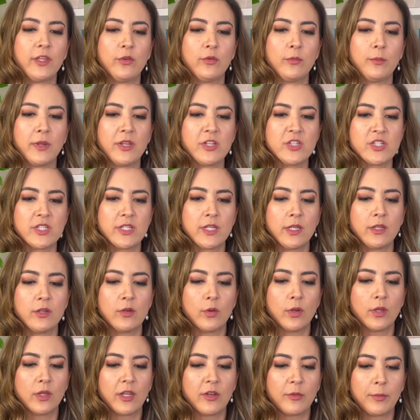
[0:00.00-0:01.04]
had mentioned, I
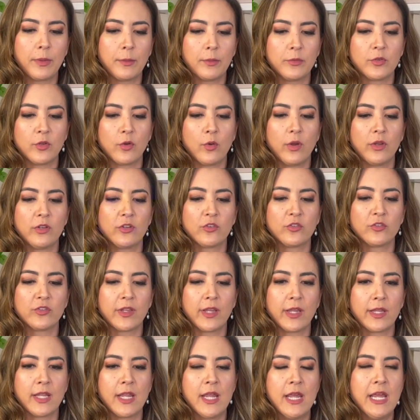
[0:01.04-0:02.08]
know a lot of people don't
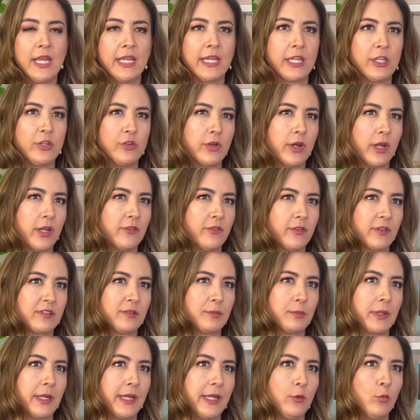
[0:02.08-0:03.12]
understand. Can you kind of
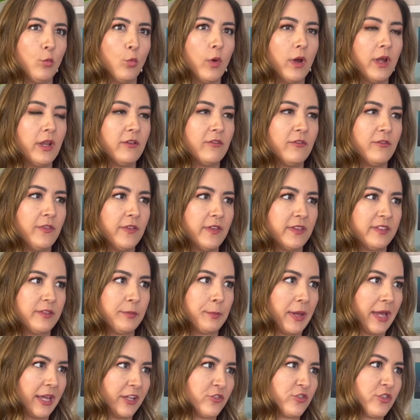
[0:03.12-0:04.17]
explain what
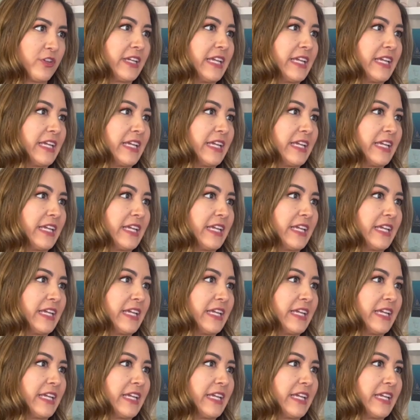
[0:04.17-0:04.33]
Fitzpatrick